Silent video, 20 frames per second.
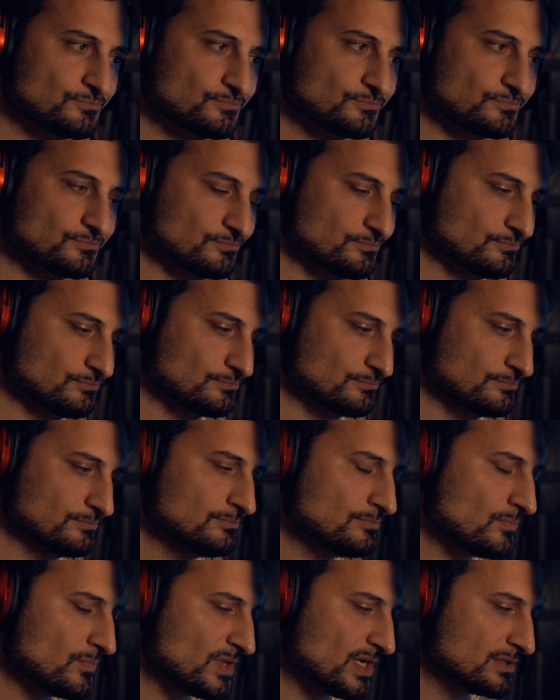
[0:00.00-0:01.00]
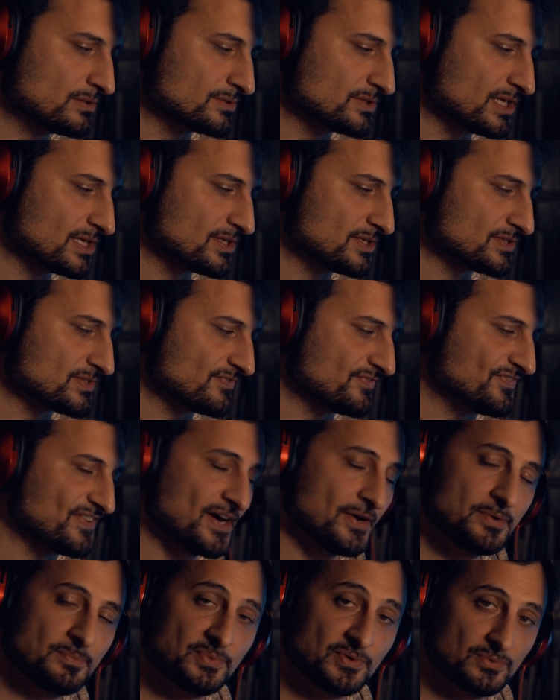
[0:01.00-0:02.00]
That is a
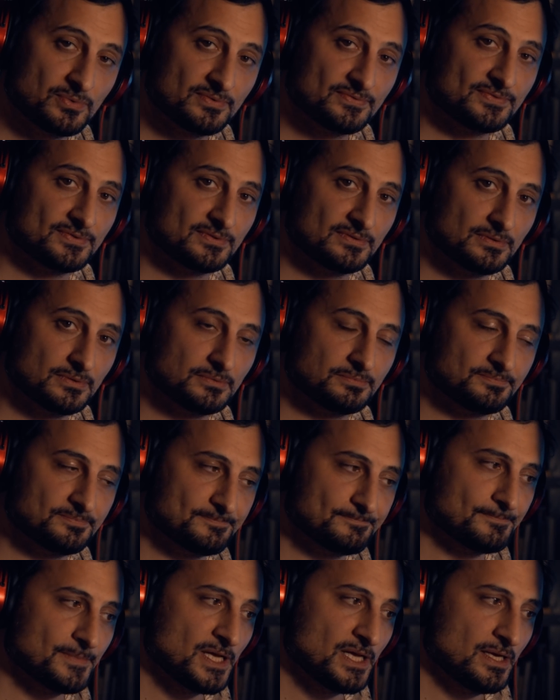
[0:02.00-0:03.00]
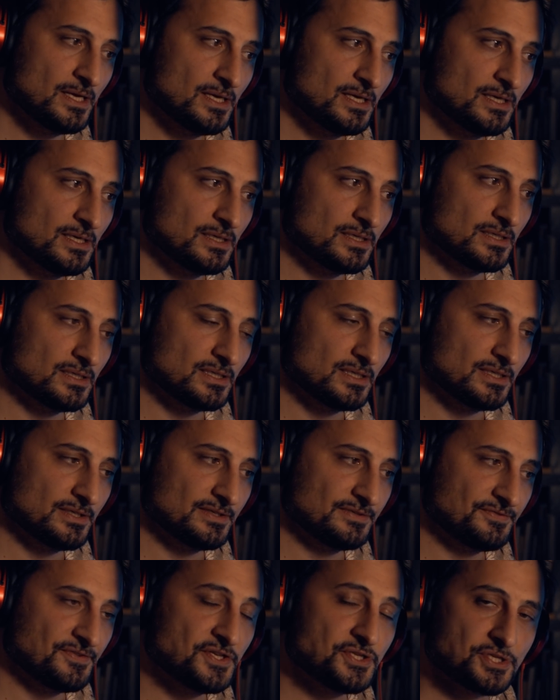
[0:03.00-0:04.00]
very beautiful
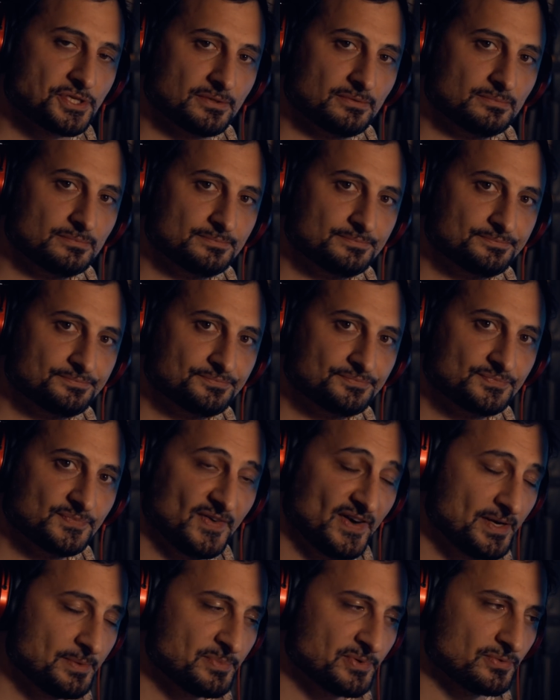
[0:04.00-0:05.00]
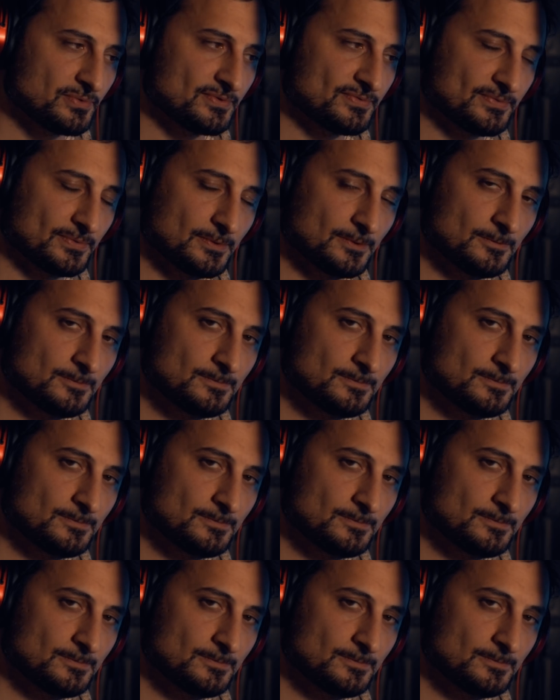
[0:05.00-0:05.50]
feature. Very beautiful.